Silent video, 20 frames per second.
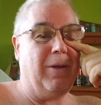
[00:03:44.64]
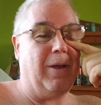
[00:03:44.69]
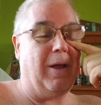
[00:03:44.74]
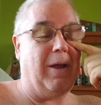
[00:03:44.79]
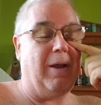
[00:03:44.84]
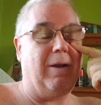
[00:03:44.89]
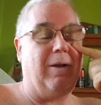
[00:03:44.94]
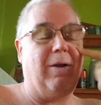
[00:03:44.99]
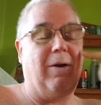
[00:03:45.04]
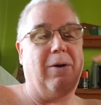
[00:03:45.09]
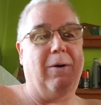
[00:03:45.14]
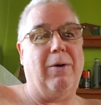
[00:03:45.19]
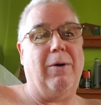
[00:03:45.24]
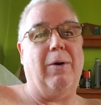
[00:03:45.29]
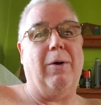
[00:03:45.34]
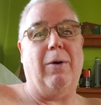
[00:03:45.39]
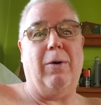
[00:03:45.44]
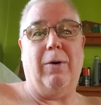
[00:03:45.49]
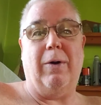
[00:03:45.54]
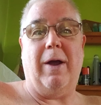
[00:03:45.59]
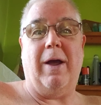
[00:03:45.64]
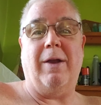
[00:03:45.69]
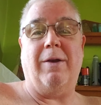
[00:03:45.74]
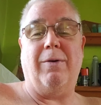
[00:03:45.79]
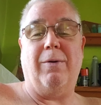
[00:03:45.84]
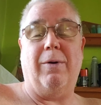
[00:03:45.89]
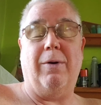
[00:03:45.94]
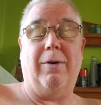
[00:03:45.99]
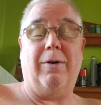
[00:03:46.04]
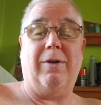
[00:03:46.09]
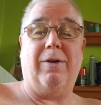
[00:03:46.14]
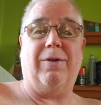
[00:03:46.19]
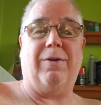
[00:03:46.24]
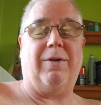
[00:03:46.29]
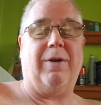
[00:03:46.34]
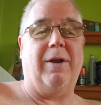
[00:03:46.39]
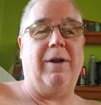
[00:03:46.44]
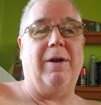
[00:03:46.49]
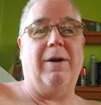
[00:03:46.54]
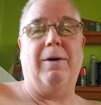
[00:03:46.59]
and
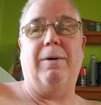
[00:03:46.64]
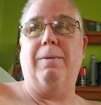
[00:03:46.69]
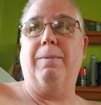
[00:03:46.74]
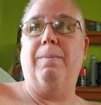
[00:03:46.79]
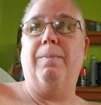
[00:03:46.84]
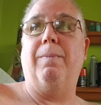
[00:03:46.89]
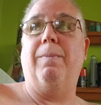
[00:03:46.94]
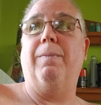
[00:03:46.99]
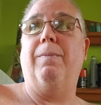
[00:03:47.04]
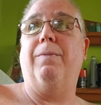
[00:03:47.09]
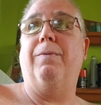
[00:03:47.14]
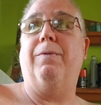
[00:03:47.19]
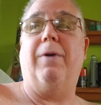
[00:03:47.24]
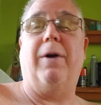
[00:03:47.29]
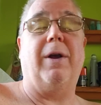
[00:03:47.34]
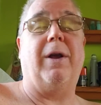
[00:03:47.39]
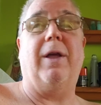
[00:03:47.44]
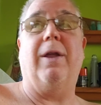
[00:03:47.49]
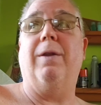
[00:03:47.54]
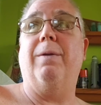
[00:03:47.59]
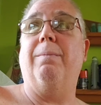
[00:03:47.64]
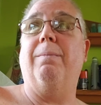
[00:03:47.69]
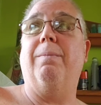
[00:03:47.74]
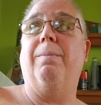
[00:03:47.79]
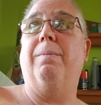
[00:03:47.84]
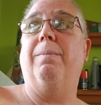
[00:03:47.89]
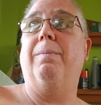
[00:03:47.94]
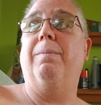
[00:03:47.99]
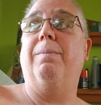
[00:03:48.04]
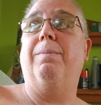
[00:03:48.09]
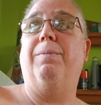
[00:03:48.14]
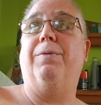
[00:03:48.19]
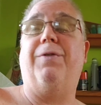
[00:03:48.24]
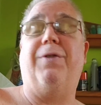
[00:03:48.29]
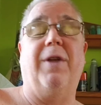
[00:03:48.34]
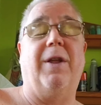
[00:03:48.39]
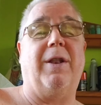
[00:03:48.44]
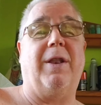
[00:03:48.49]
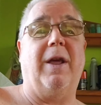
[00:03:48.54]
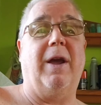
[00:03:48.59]
just, you know, fucking
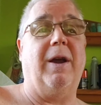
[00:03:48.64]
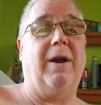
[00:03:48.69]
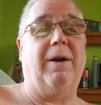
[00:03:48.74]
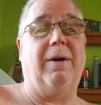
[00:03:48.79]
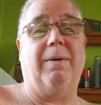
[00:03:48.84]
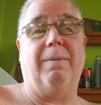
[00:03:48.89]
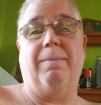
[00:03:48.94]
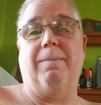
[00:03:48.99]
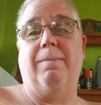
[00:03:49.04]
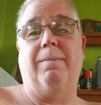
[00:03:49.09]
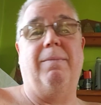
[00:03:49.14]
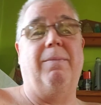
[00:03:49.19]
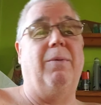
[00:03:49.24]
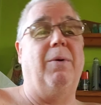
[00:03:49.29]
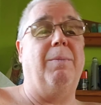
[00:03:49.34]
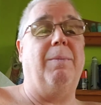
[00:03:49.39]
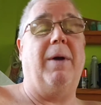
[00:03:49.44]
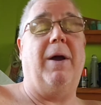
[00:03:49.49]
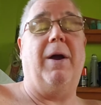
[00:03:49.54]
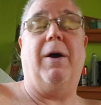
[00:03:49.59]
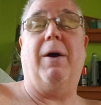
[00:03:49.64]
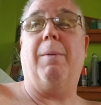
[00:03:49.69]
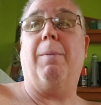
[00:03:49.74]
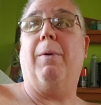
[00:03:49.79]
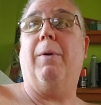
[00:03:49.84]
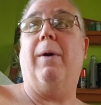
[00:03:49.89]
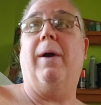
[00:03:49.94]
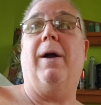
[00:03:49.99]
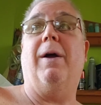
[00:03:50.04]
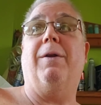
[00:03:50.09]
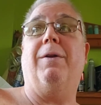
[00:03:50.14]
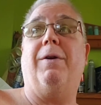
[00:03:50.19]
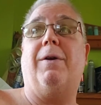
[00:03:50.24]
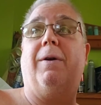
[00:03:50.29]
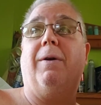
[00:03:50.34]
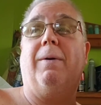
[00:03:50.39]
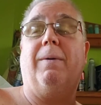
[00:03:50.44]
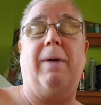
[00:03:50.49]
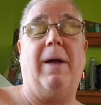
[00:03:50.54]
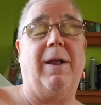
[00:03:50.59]
sit there, put my arm around
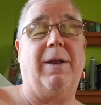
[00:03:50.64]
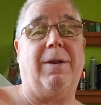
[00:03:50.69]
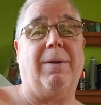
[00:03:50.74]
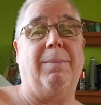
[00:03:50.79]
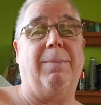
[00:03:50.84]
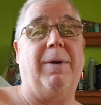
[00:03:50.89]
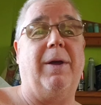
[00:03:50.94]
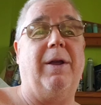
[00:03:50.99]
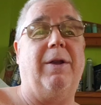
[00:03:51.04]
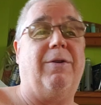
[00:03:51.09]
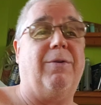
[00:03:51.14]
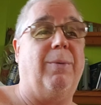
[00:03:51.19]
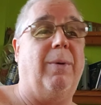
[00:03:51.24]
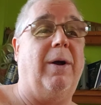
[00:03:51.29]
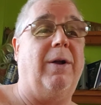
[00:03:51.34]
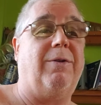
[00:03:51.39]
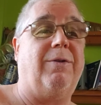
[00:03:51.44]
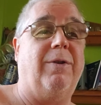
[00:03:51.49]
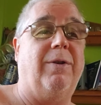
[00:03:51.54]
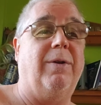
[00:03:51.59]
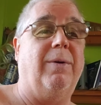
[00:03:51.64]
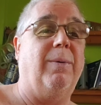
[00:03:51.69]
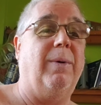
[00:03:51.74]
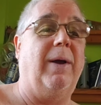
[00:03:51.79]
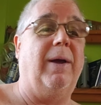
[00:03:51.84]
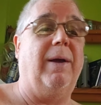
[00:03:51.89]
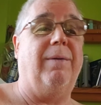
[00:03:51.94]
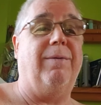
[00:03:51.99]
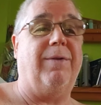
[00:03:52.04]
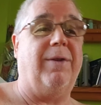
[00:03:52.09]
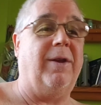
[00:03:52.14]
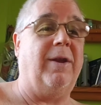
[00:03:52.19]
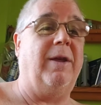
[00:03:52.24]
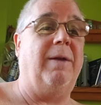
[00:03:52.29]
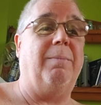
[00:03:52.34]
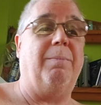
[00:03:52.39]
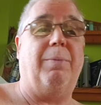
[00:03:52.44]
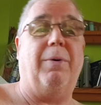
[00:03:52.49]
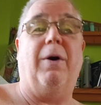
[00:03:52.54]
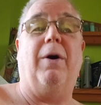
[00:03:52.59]
her at the beach watching the waves and
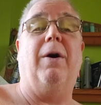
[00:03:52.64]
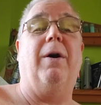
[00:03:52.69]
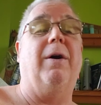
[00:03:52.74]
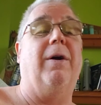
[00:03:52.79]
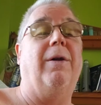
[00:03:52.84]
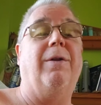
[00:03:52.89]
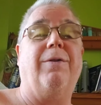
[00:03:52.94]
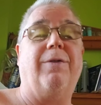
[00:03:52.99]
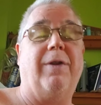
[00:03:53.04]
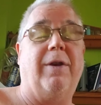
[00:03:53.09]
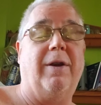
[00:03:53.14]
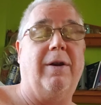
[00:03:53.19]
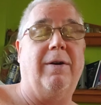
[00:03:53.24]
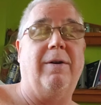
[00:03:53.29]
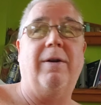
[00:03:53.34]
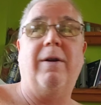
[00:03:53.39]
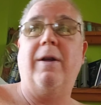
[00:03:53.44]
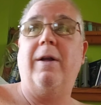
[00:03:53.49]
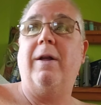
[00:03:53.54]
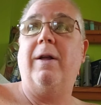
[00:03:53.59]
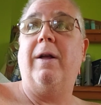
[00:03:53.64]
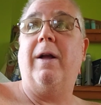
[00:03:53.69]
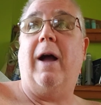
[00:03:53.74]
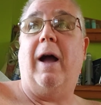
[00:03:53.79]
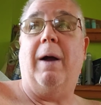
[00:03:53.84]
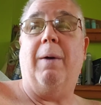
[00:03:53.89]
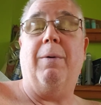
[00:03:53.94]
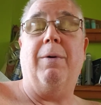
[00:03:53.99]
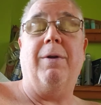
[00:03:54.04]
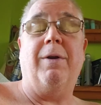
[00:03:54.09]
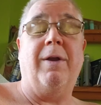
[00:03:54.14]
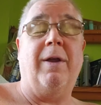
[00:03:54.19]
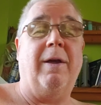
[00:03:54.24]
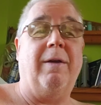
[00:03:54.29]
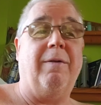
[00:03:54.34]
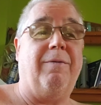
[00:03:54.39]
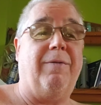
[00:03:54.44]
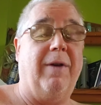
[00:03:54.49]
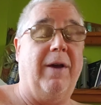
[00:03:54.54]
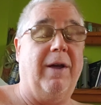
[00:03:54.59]
hit pause, you know. I wouldn't
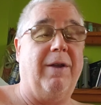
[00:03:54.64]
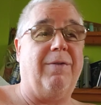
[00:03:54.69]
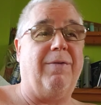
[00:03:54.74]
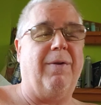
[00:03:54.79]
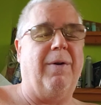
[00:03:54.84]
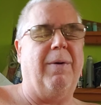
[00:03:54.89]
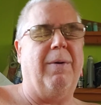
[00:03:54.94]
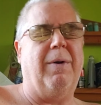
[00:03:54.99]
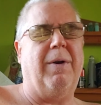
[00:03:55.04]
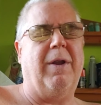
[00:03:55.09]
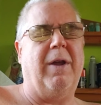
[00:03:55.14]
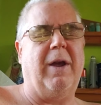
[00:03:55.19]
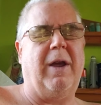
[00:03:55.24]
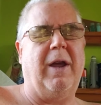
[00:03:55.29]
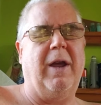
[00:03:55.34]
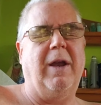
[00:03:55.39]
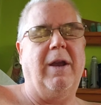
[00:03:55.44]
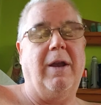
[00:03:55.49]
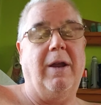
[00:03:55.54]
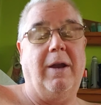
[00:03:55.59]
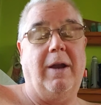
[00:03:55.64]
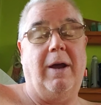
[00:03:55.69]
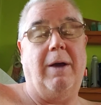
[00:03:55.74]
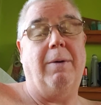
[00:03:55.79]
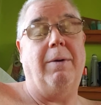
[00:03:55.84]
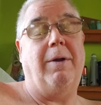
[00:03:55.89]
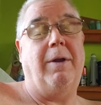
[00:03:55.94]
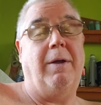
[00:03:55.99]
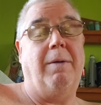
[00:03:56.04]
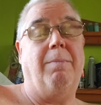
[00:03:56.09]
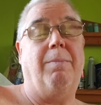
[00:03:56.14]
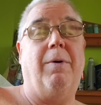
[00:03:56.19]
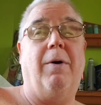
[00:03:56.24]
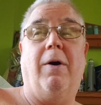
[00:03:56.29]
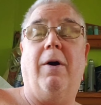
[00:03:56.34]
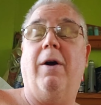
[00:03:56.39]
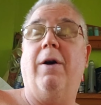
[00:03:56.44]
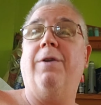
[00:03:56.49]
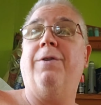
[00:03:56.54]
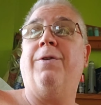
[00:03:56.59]
hit fast forward like he did. I would hit
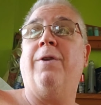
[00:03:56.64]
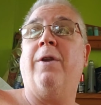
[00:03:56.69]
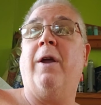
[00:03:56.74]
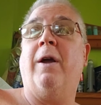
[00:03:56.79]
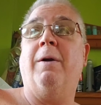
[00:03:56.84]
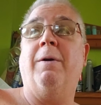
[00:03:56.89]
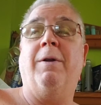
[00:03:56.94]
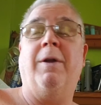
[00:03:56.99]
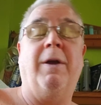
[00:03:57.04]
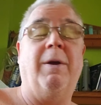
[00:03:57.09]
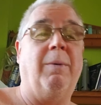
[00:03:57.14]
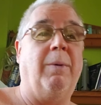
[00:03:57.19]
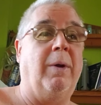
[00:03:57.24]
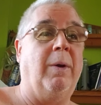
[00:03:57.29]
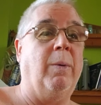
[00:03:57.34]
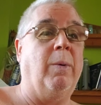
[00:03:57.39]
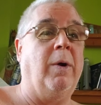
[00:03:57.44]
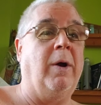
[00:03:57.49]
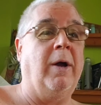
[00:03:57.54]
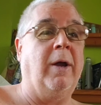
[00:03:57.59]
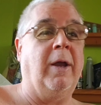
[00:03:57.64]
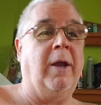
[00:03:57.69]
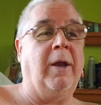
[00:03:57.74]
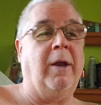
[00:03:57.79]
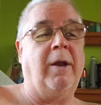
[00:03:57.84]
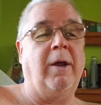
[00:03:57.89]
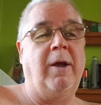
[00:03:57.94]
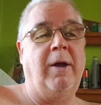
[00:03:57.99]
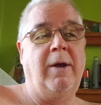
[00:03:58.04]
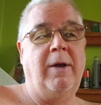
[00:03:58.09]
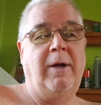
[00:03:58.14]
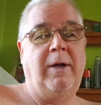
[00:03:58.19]
pause and I would hit rewind.